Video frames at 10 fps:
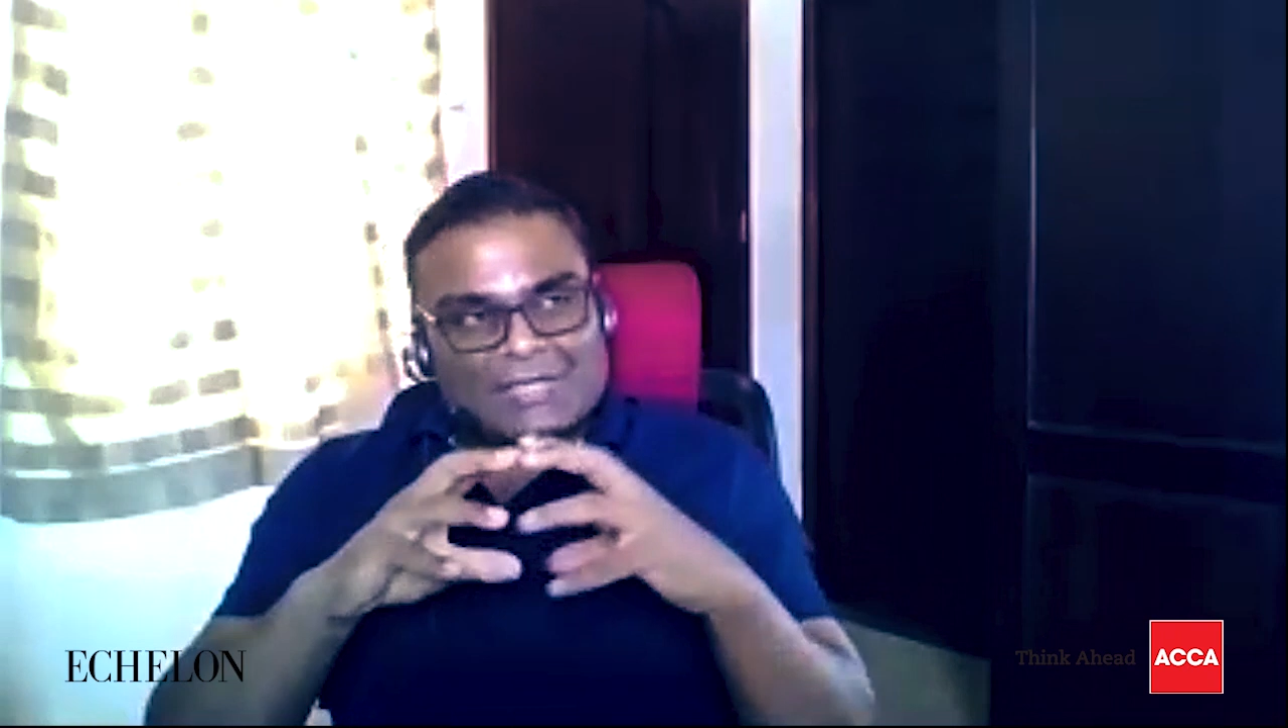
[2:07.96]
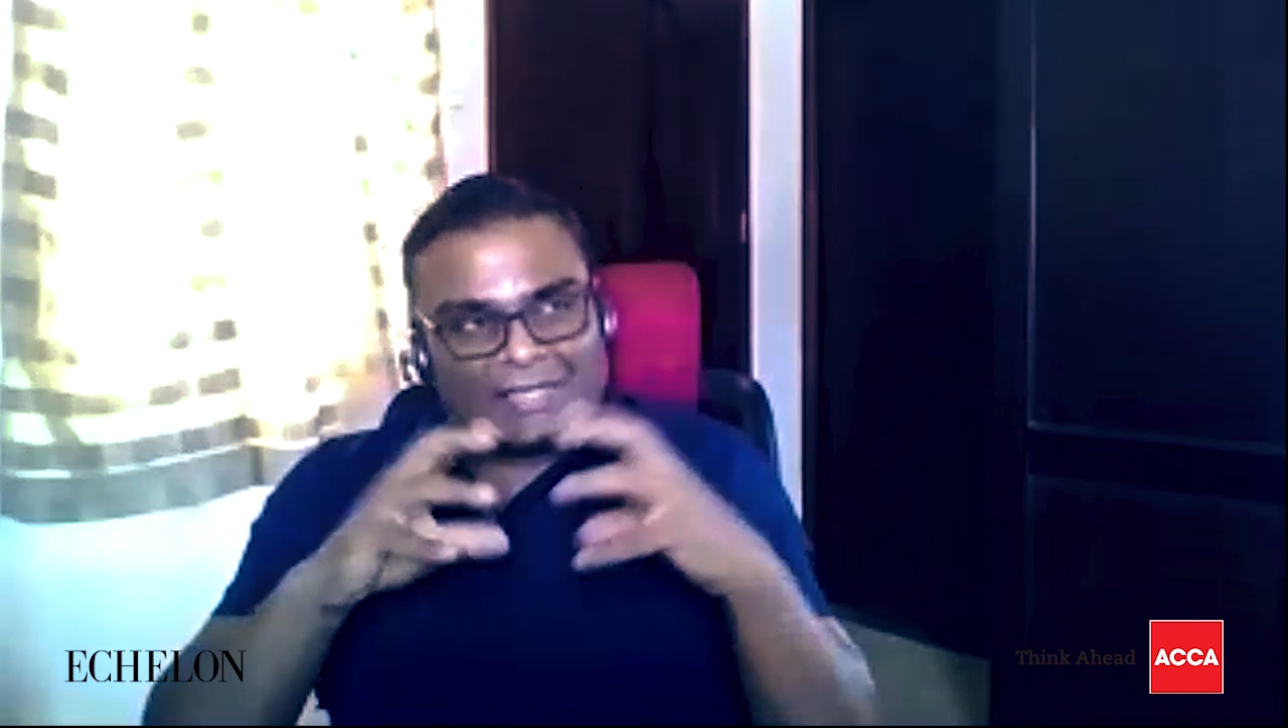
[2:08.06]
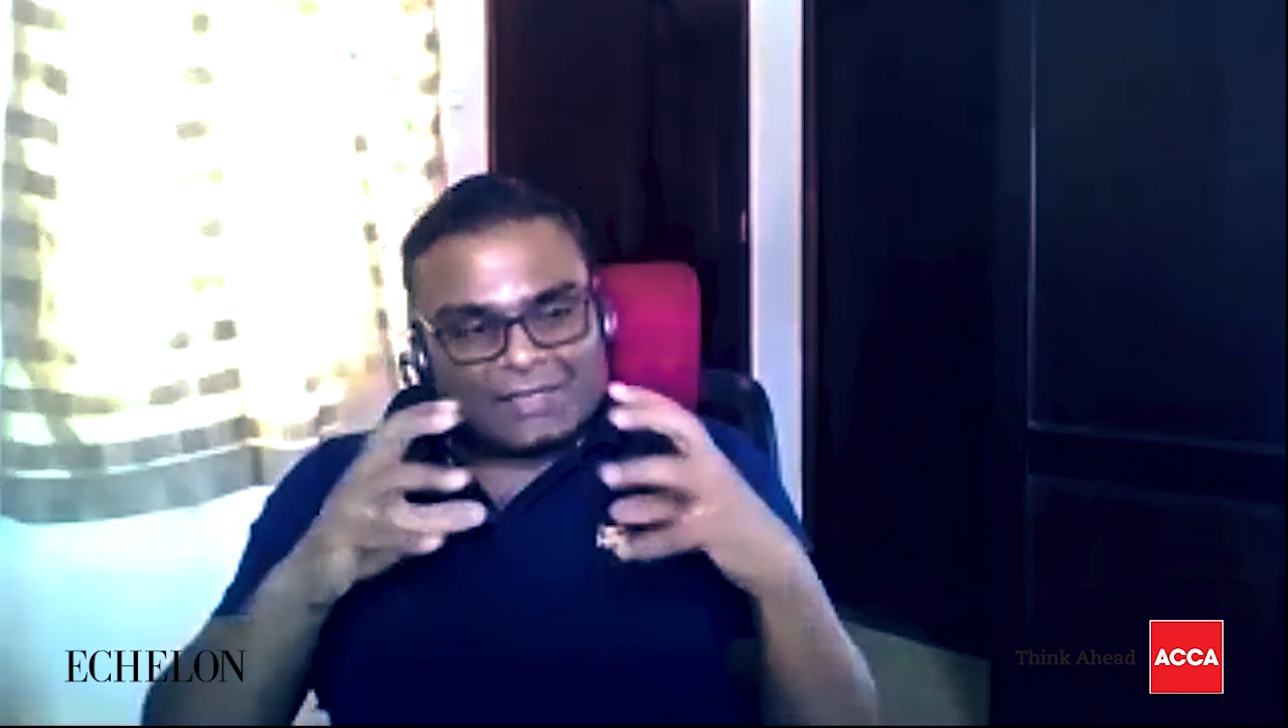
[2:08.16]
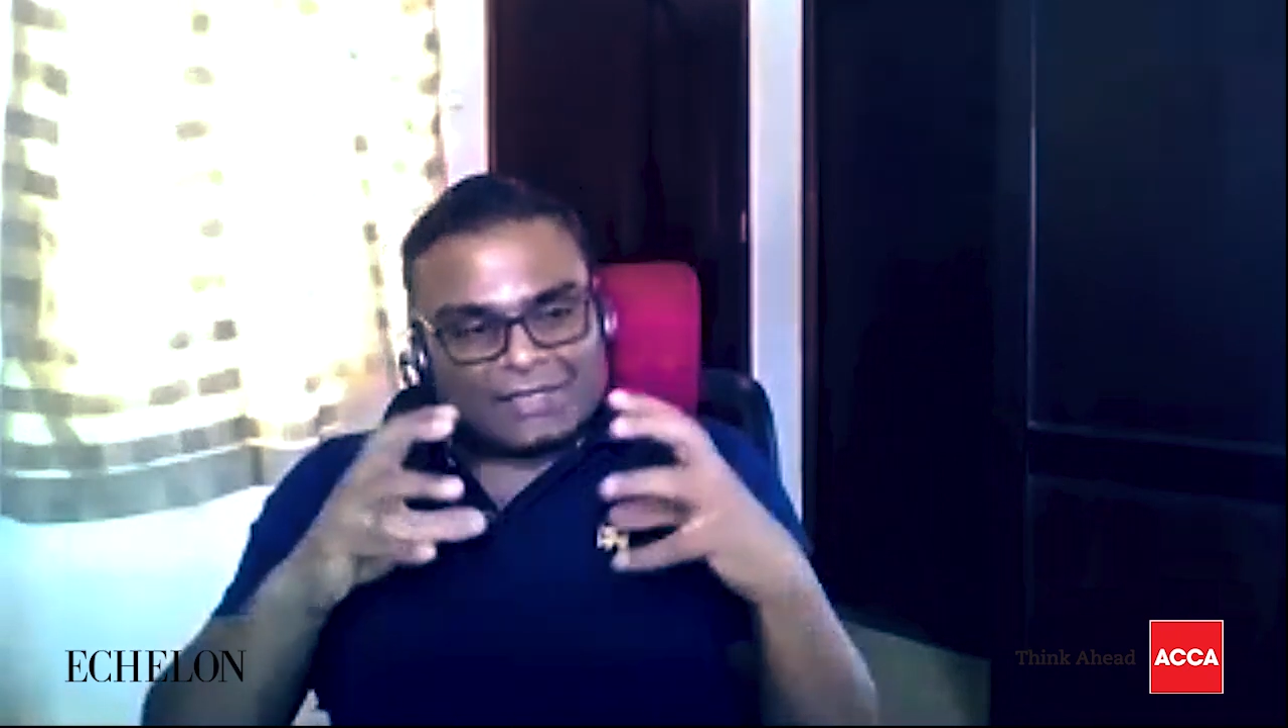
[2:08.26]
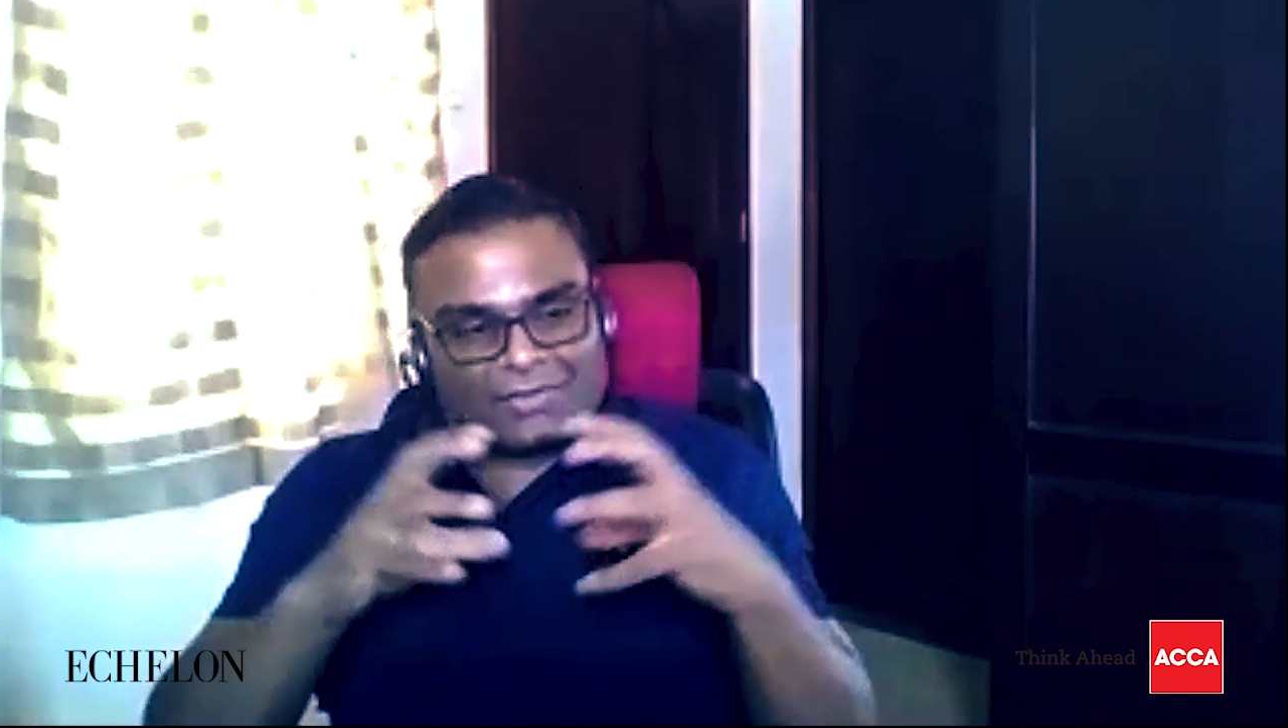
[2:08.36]
as
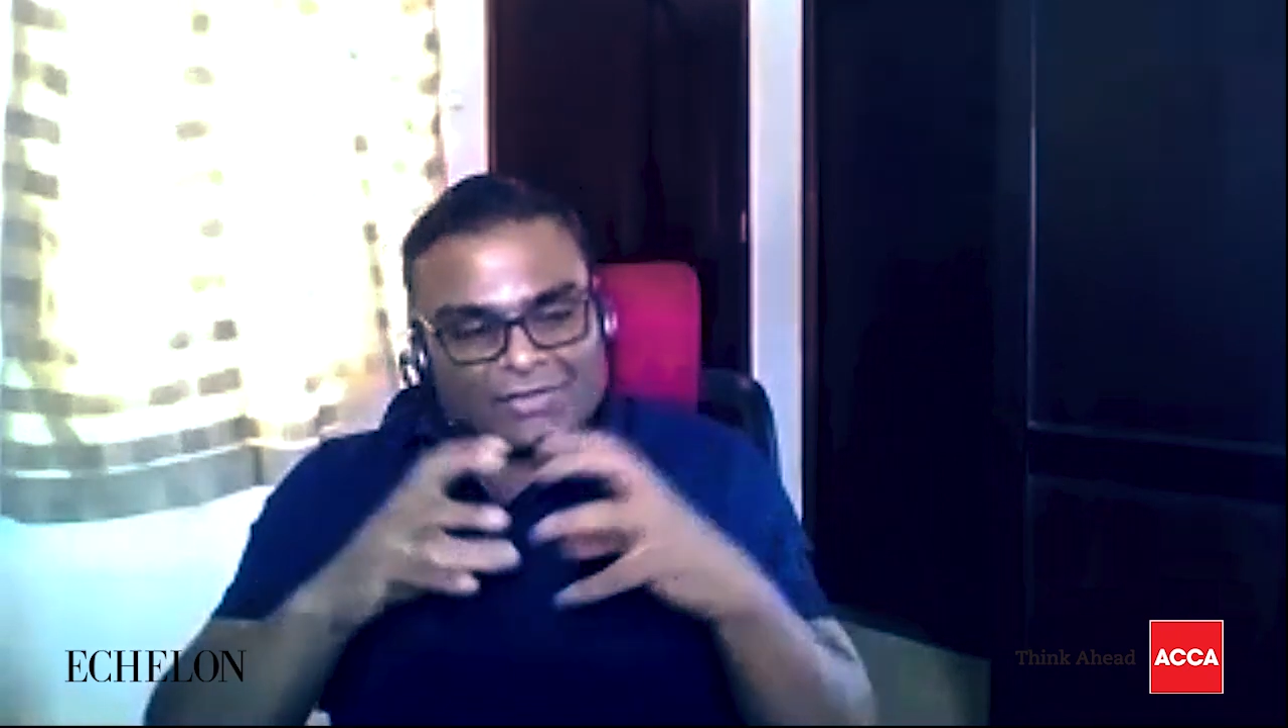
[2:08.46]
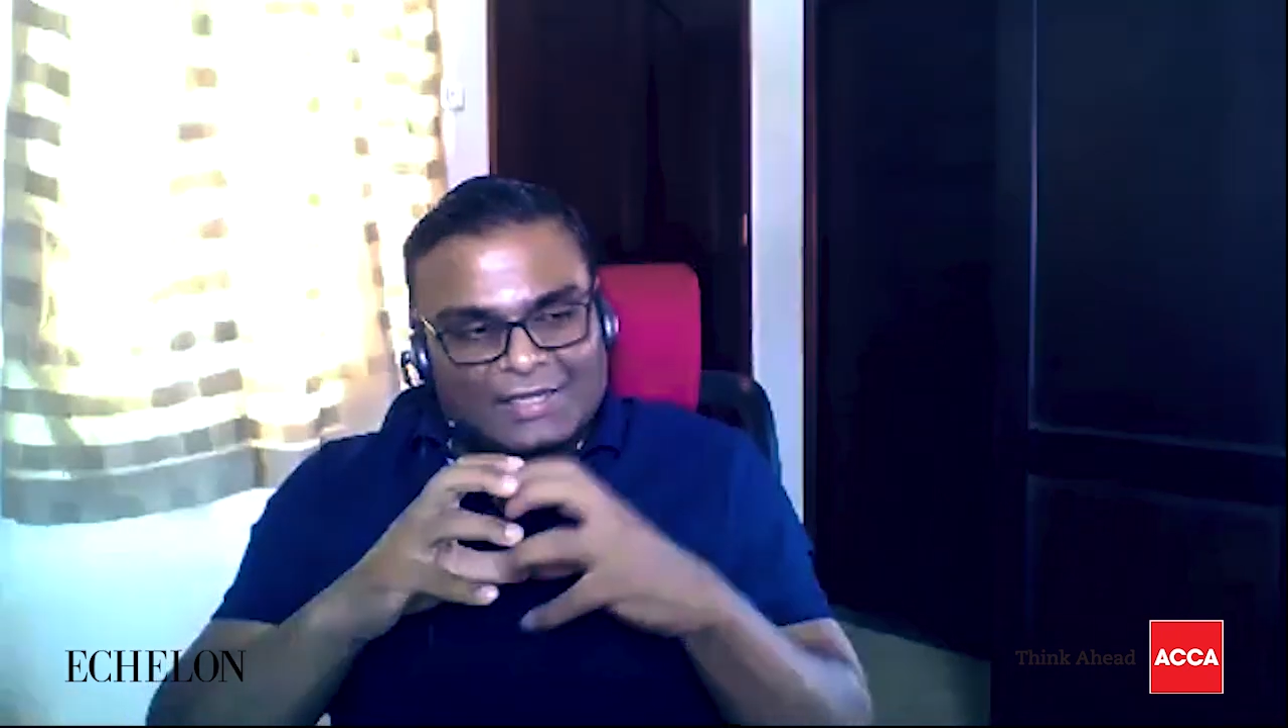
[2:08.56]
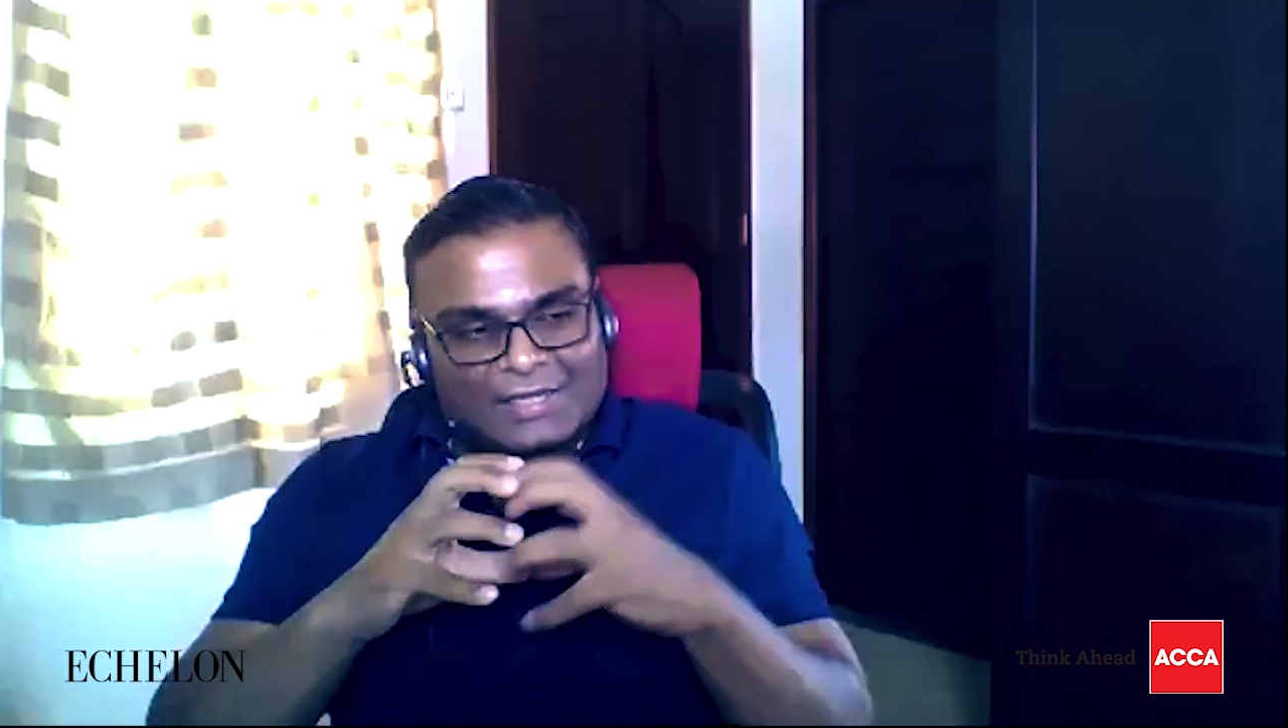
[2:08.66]
an industry,